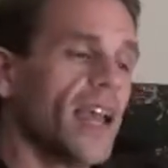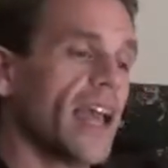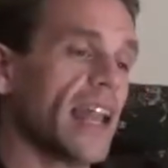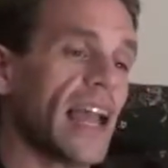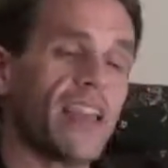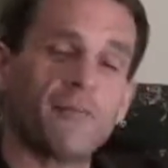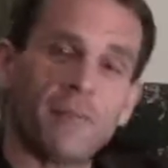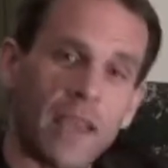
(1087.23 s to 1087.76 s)
And
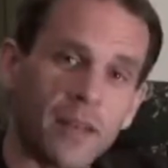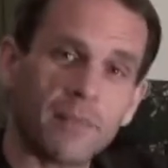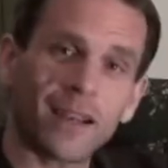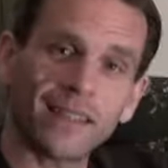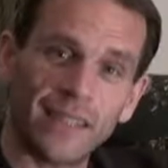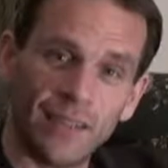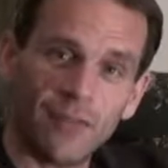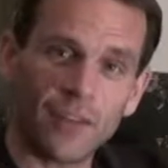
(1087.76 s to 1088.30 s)
I have made my
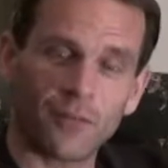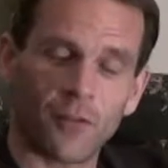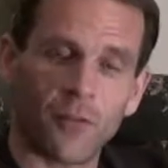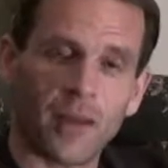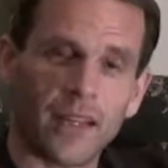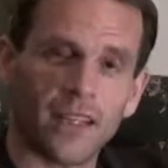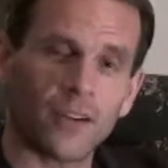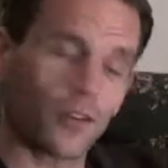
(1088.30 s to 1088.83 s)
living for
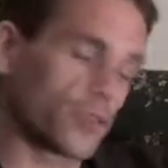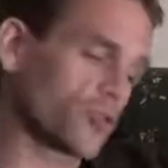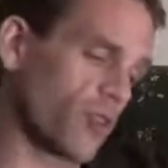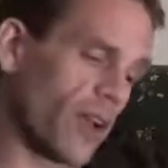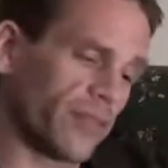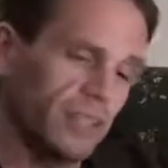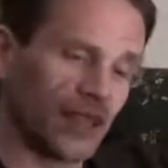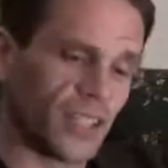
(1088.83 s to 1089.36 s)
many years
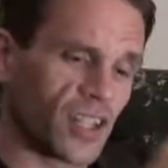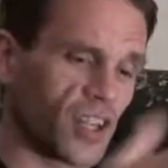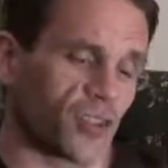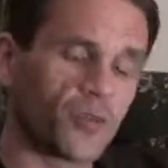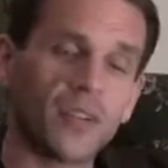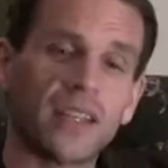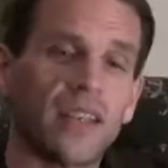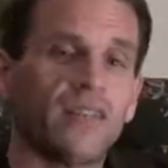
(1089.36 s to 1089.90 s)
traveling the
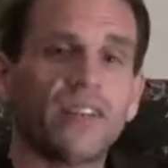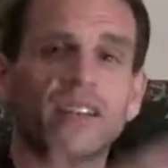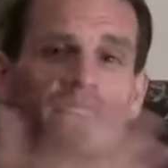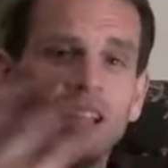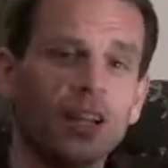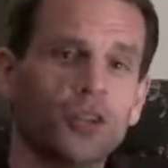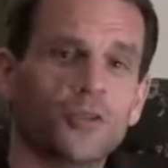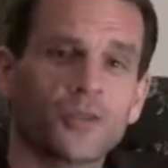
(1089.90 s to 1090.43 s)
country, giving
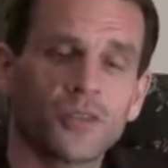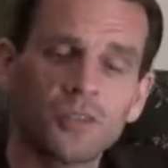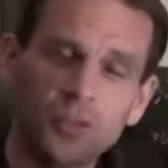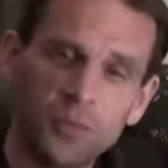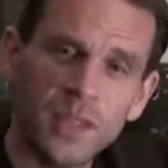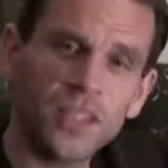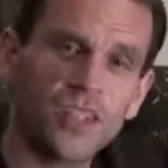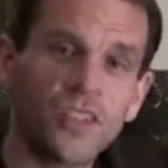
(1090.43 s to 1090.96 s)
lectures and
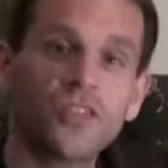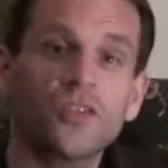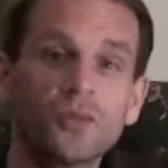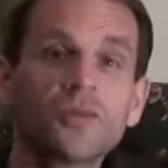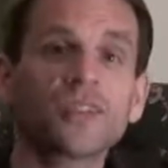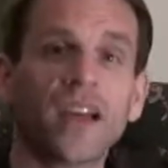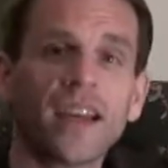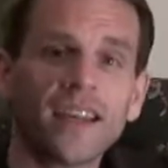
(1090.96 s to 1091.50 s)
speeches to
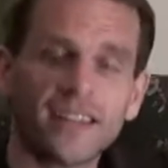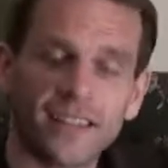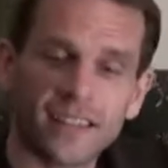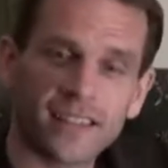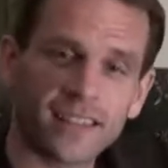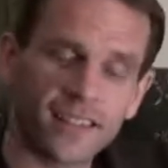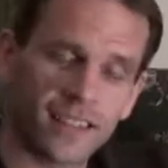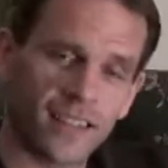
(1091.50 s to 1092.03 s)

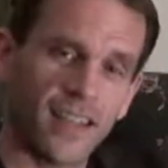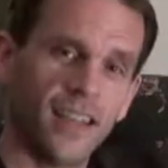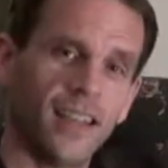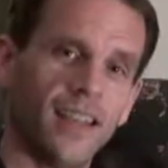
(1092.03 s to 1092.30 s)
scientists